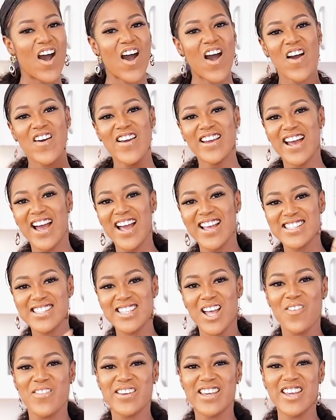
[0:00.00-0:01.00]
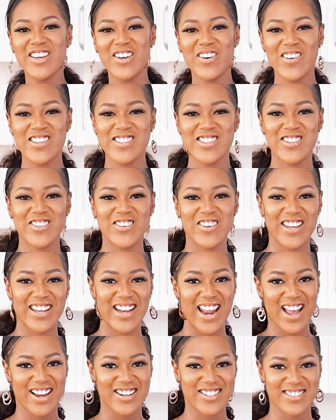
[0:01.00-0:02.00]
All right guys, now we can go into the
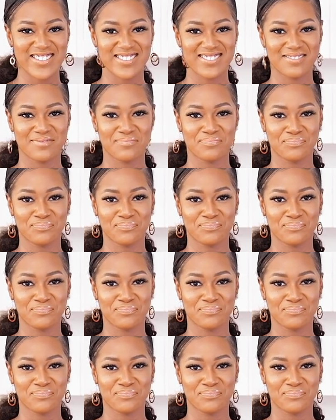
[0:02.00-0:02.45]
cooking action.